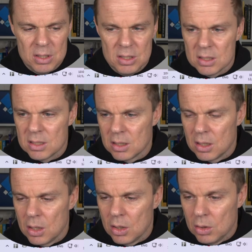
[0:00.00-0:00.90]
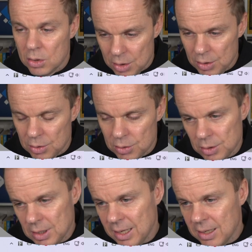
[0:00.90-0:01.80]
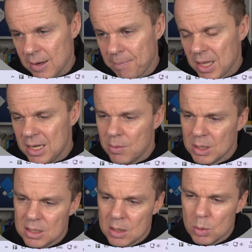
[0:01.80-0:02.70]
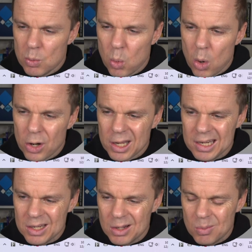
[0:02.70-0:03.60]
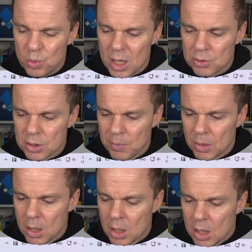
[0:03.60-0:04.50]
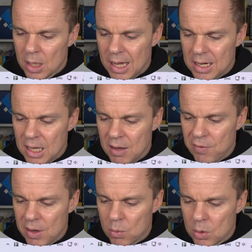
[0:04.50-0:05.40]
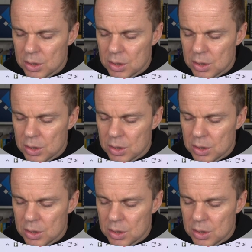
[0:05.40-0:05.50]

just uh, click here. And here we can see we work in browser. And if I want